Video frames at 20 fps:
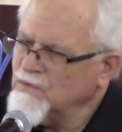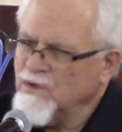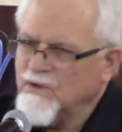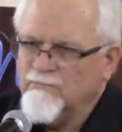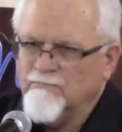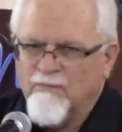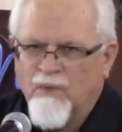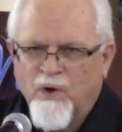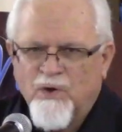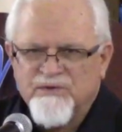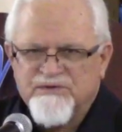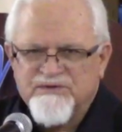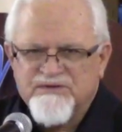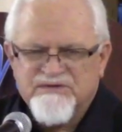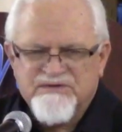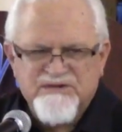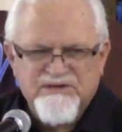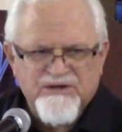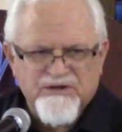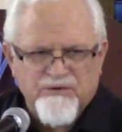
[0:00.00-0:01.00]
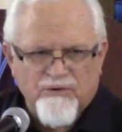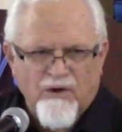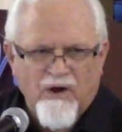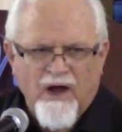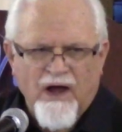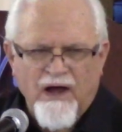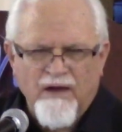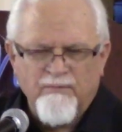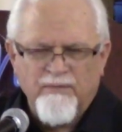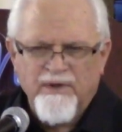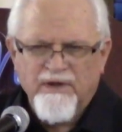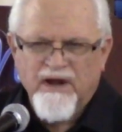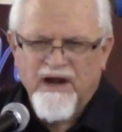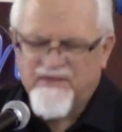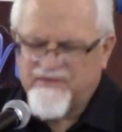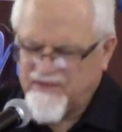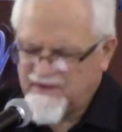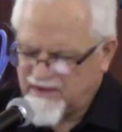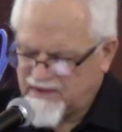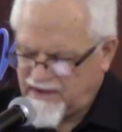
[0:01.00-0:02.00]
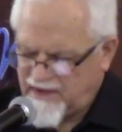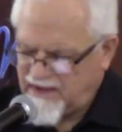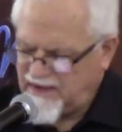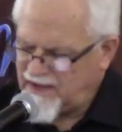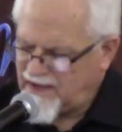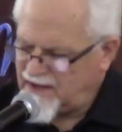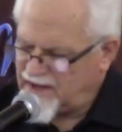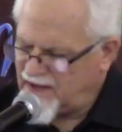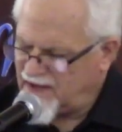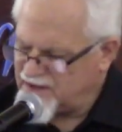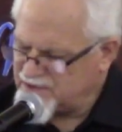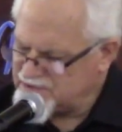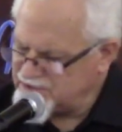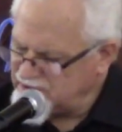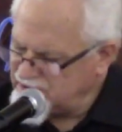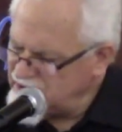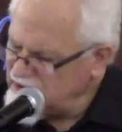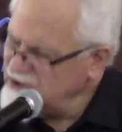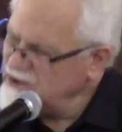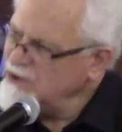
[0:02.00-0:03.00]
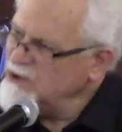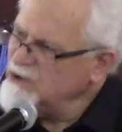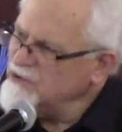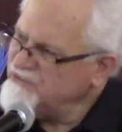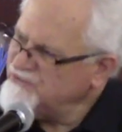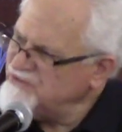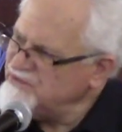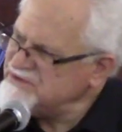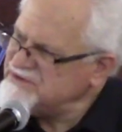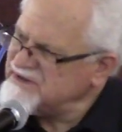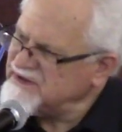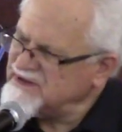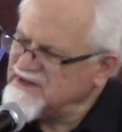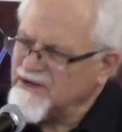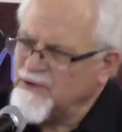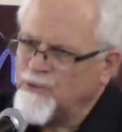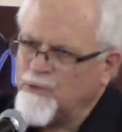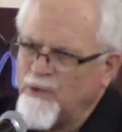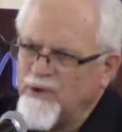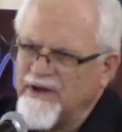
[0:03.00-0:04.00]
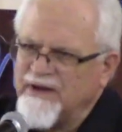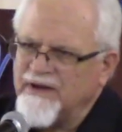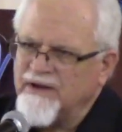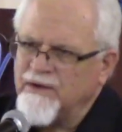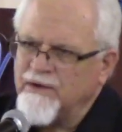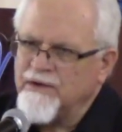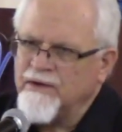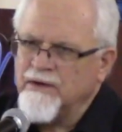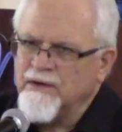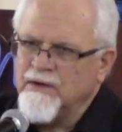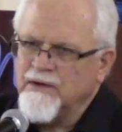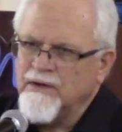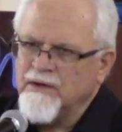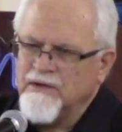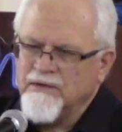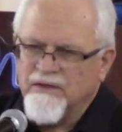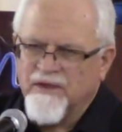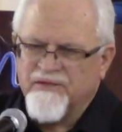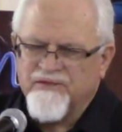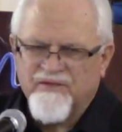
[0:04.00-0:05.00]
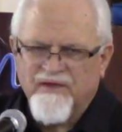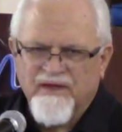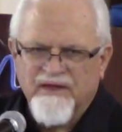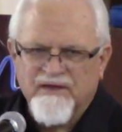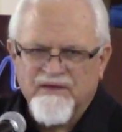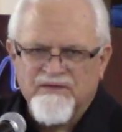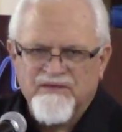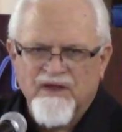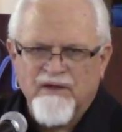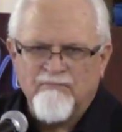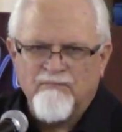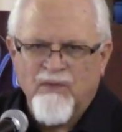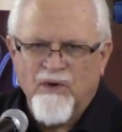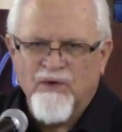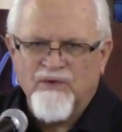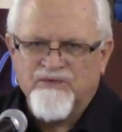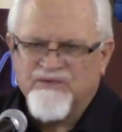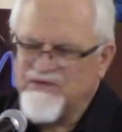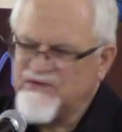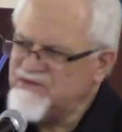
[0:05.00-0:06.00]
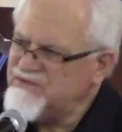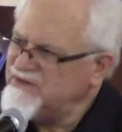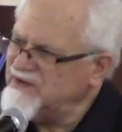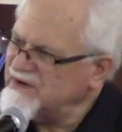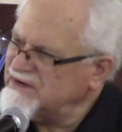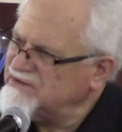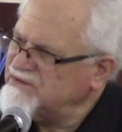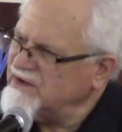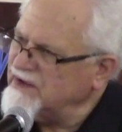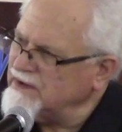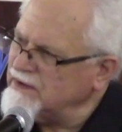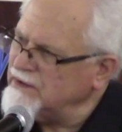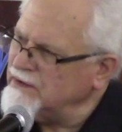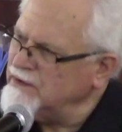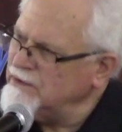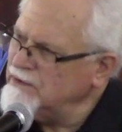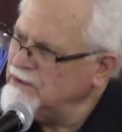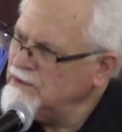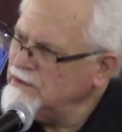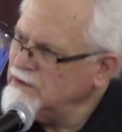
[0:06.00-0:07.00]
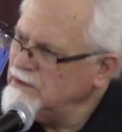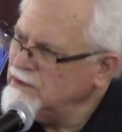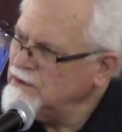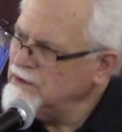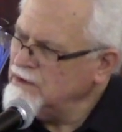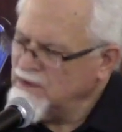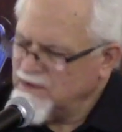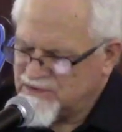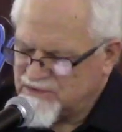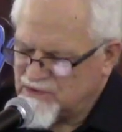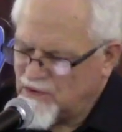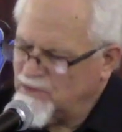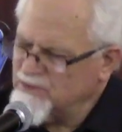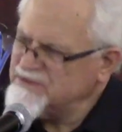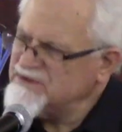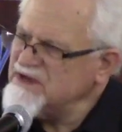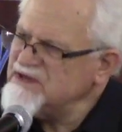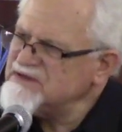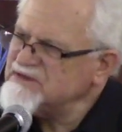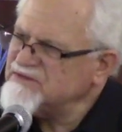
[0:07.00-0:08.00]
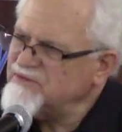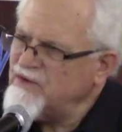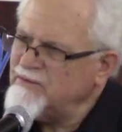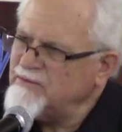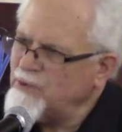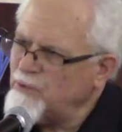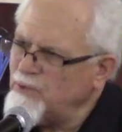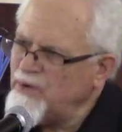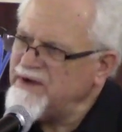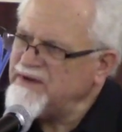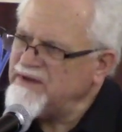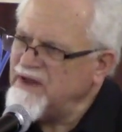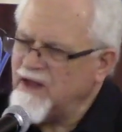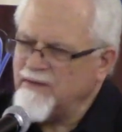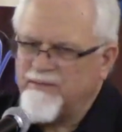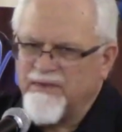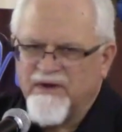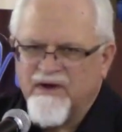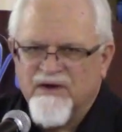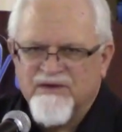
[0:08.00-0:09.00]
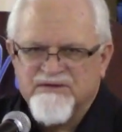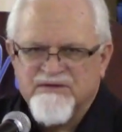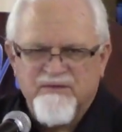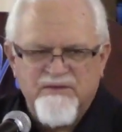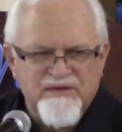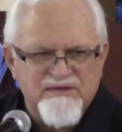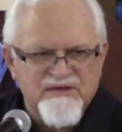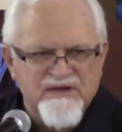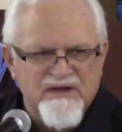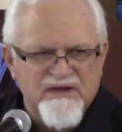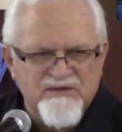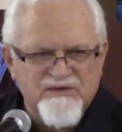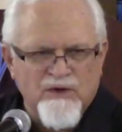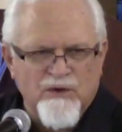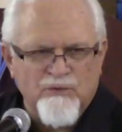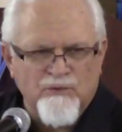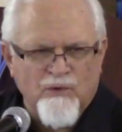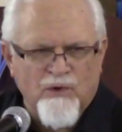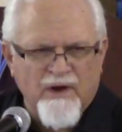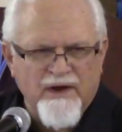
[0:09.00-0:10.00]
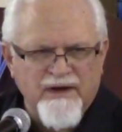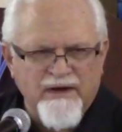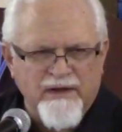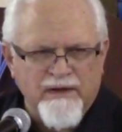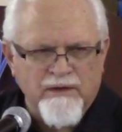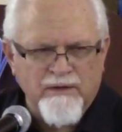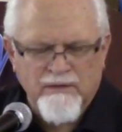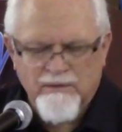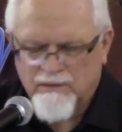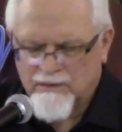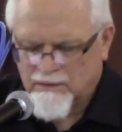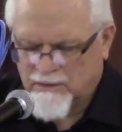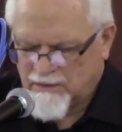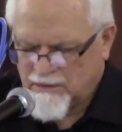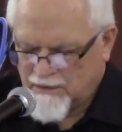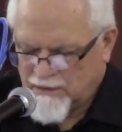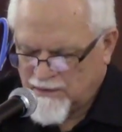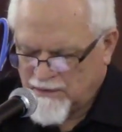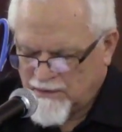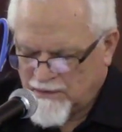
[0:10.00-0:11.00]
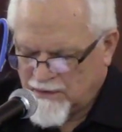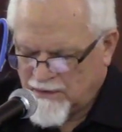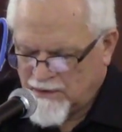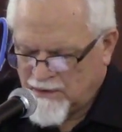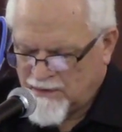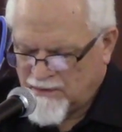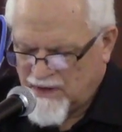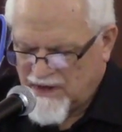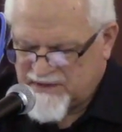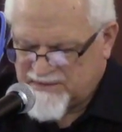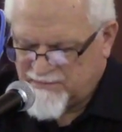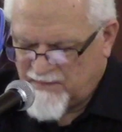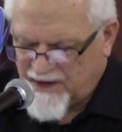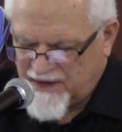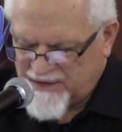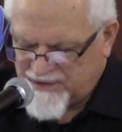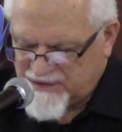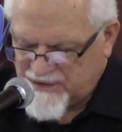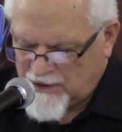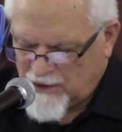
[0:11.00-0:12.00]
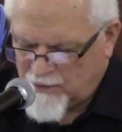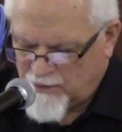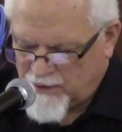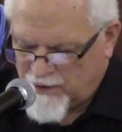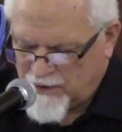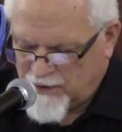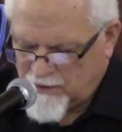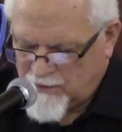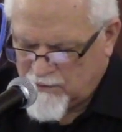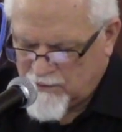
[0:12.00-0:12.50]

Moses' scribe, and I think he had actually physically written the things that Moses dictated. So it was easy for him to read that because it was in his own writing. That's my theory.